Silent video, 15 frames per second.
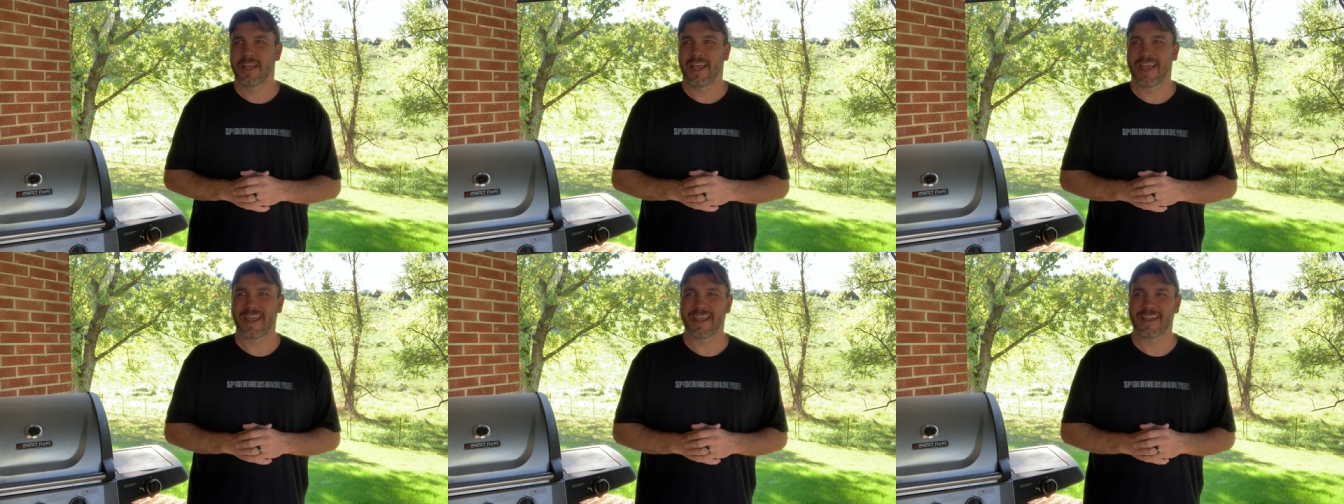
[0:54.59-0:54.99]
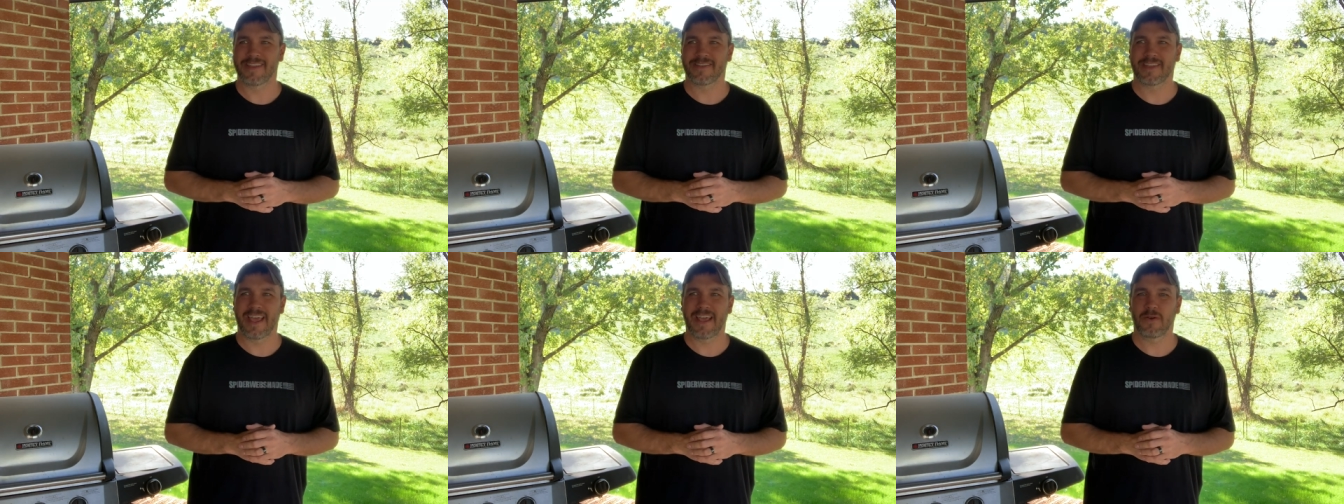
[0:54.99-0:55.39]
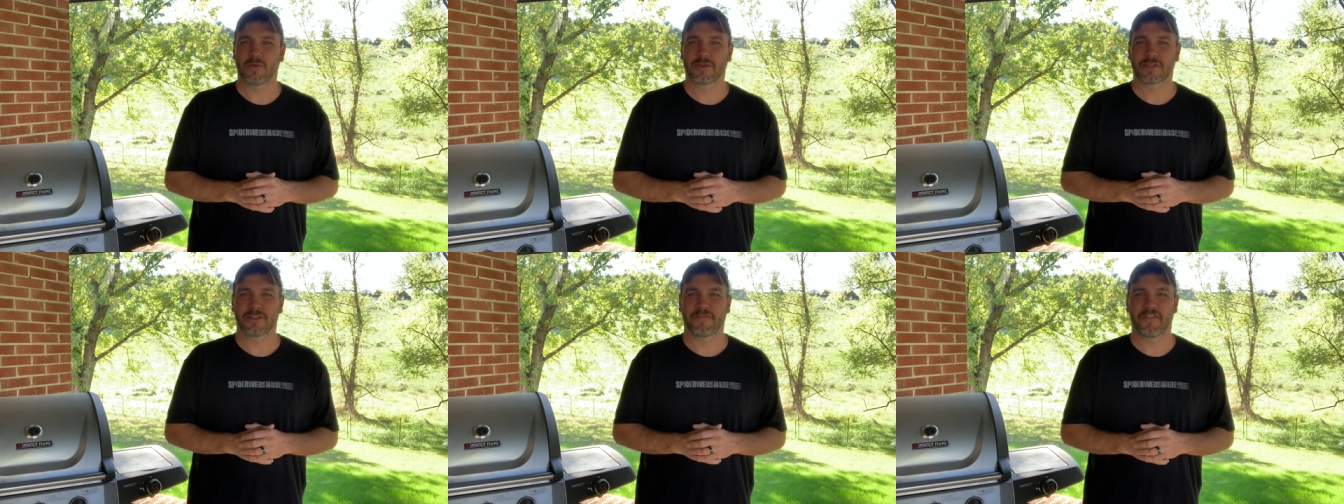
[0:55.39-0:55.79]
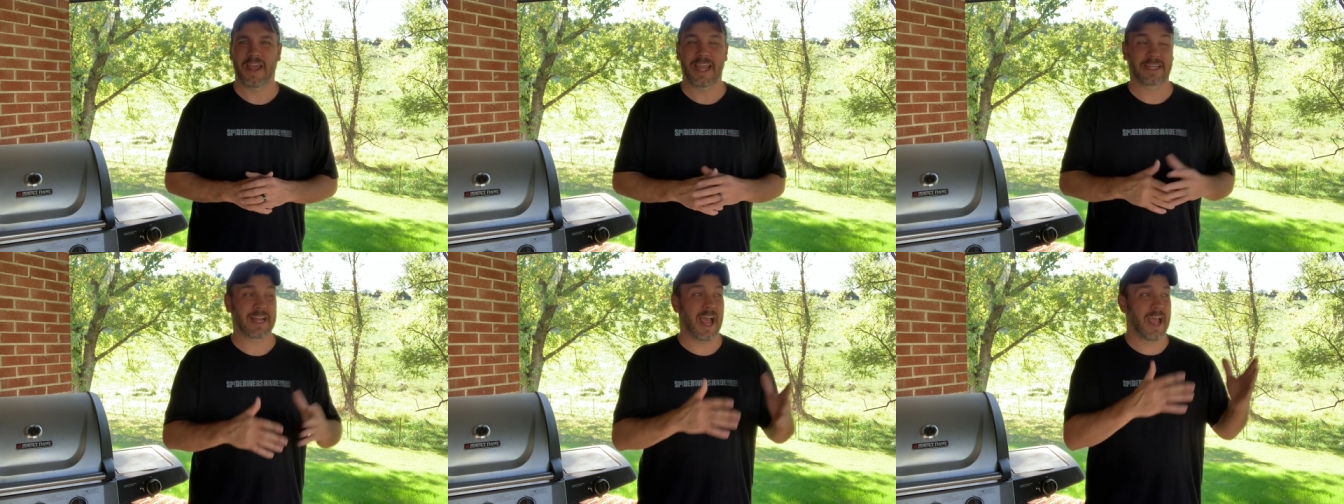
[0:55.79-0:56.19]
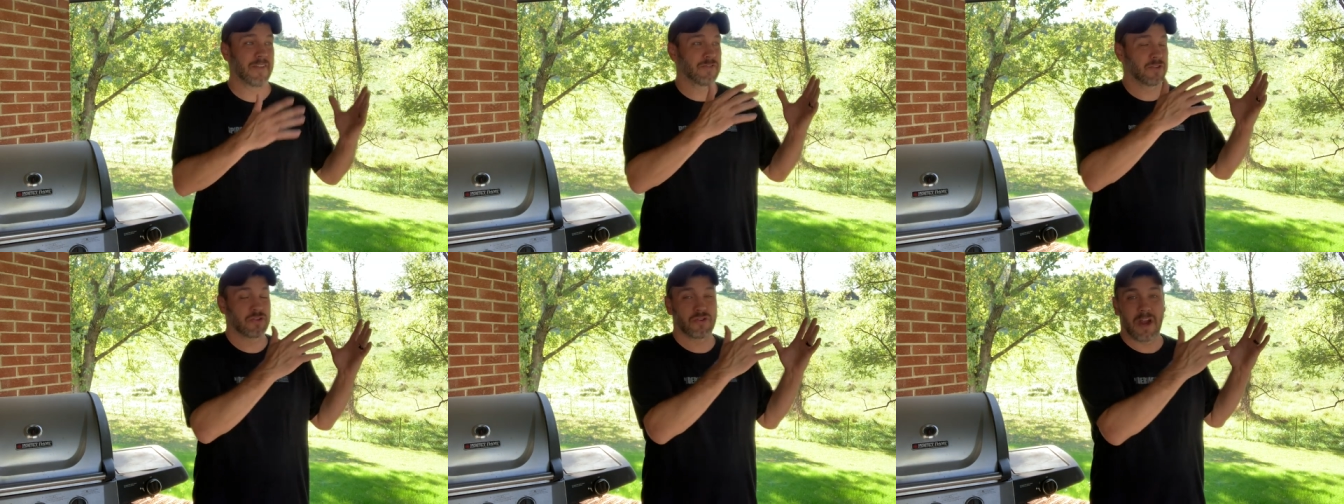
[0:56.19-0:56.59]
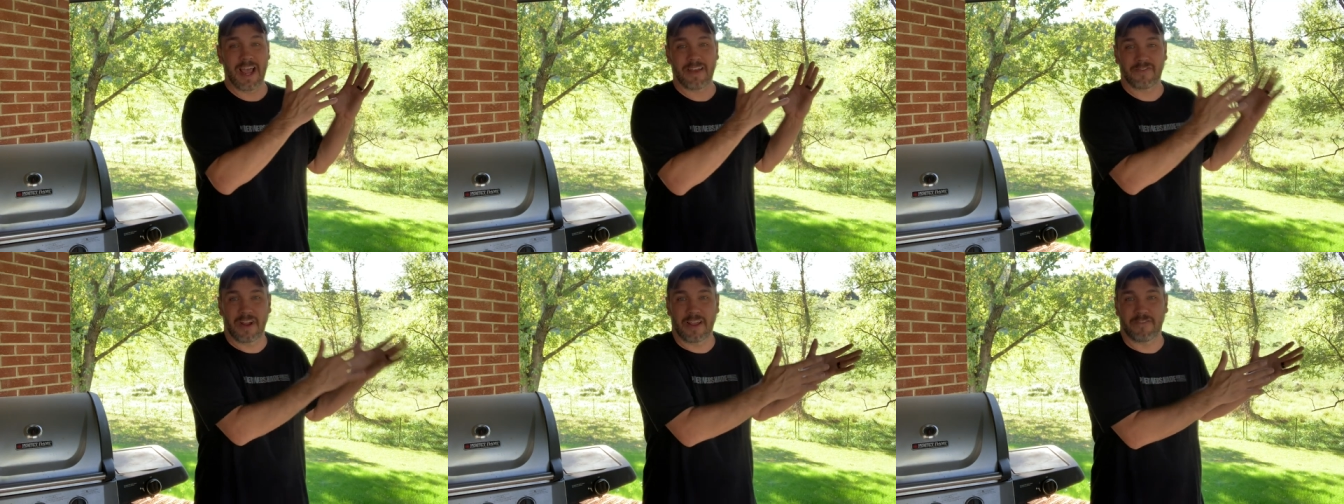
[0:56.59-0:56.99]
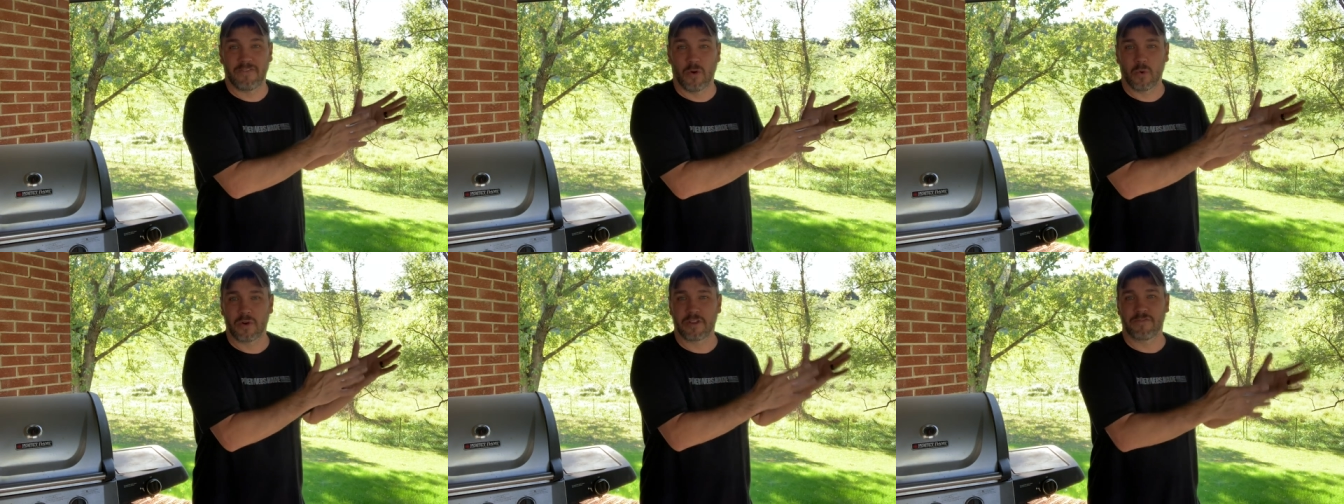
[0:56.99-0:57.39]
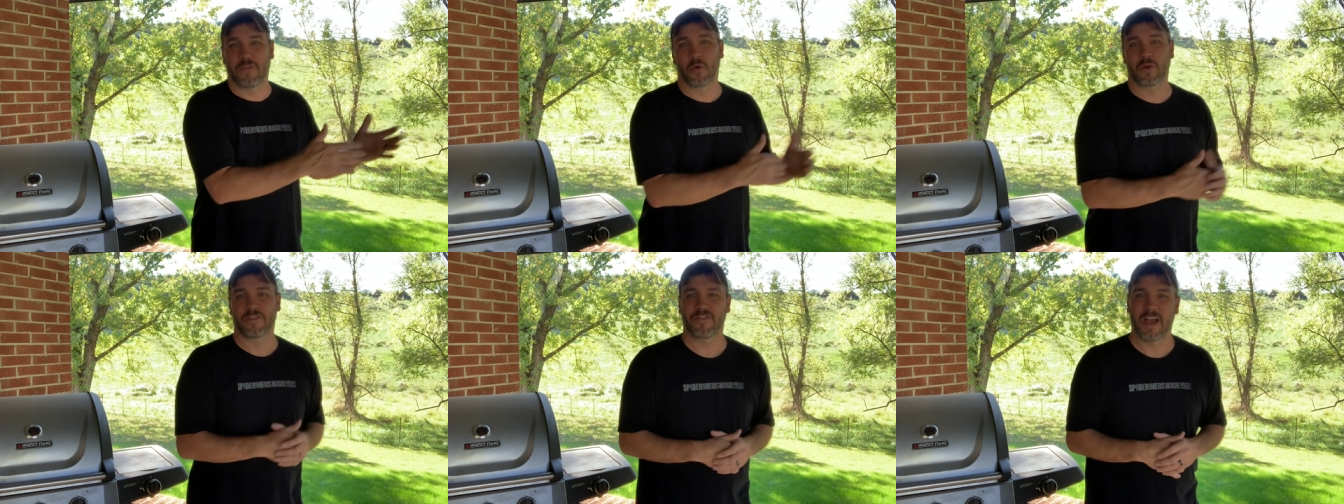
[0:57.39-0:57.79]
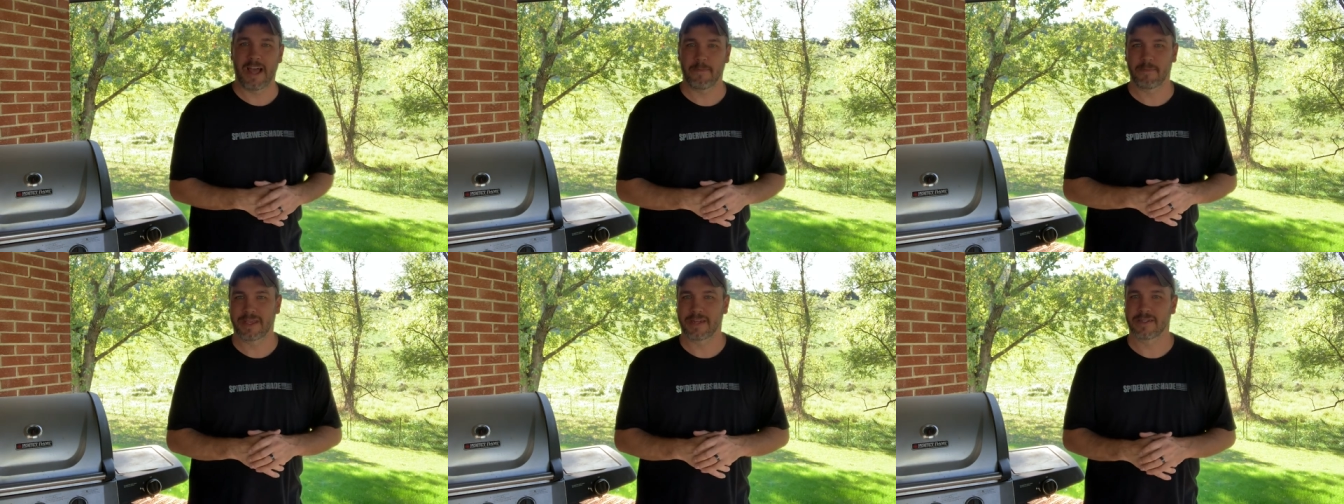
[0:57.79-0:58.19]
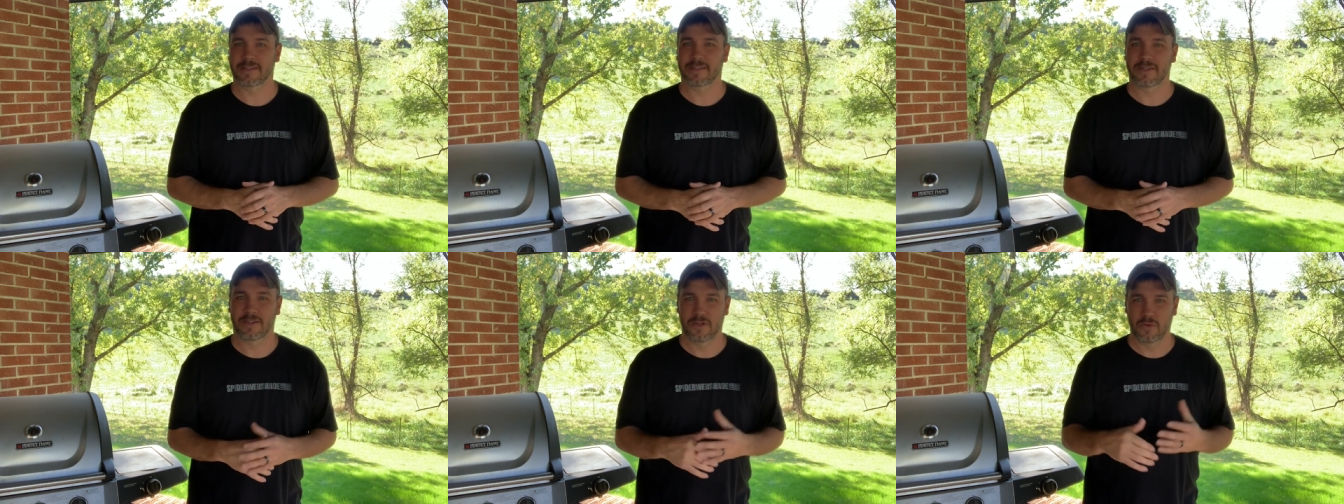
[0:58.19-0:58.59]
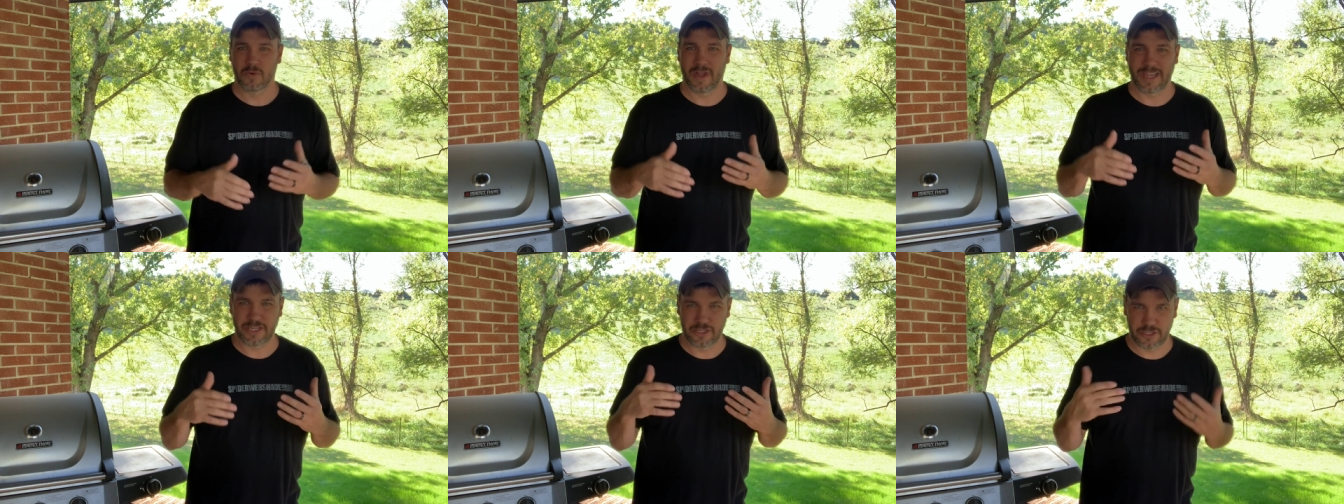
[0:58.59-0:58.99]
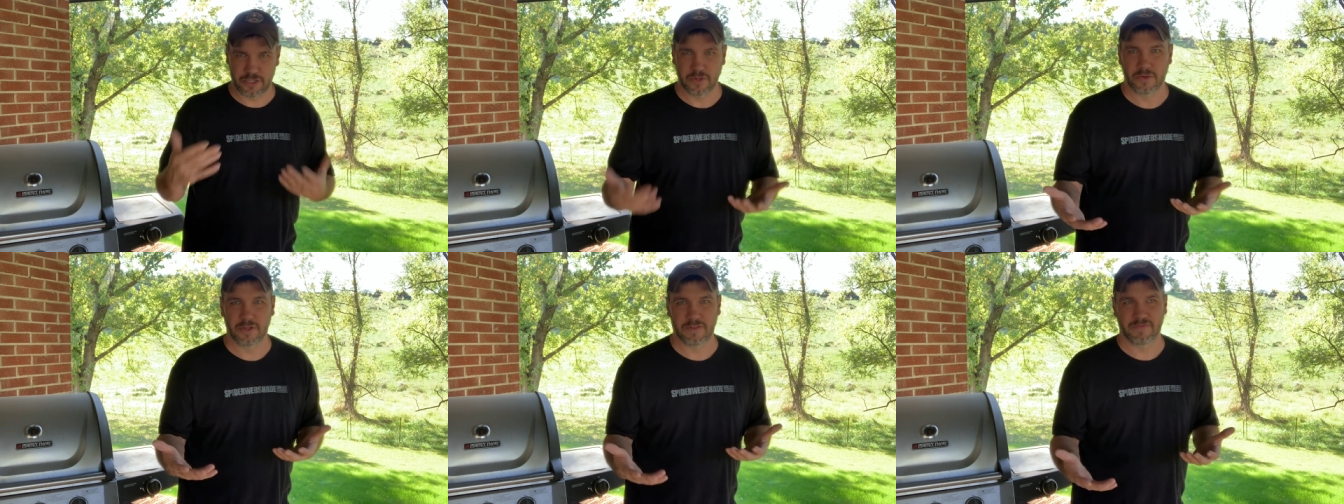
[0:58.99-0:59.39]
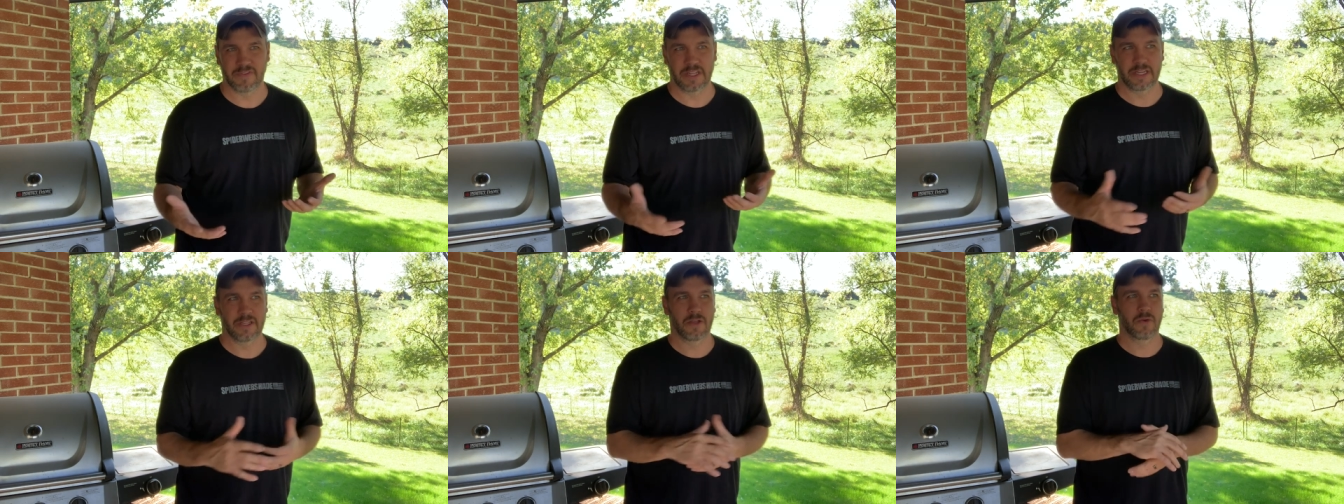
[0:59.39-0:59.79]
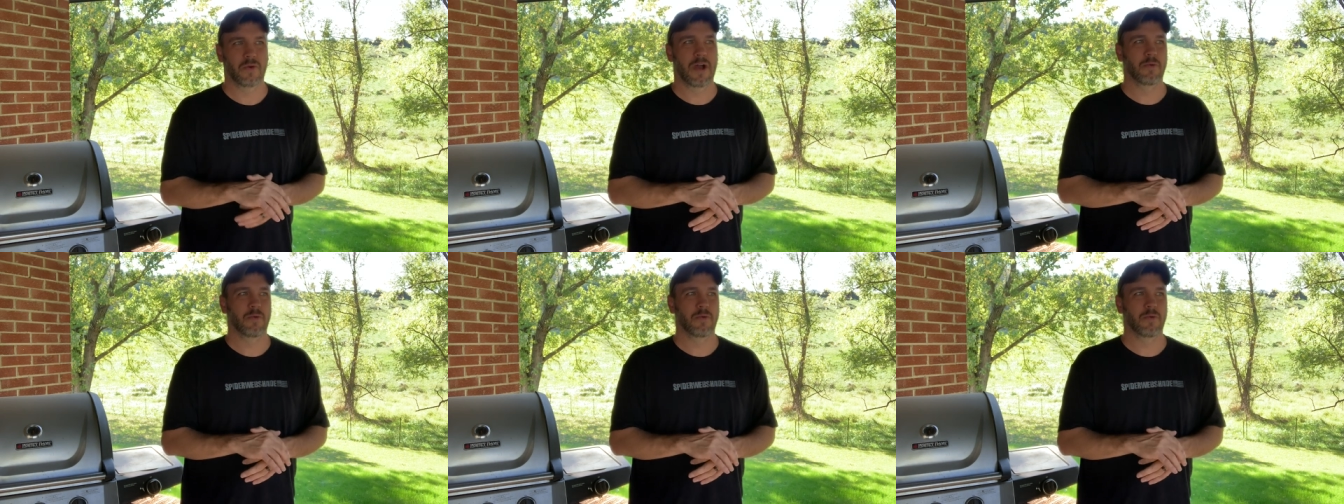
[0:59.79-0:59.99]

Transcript: and that was the fact I have to drive like forty, forty-five minutes to do a shooting video.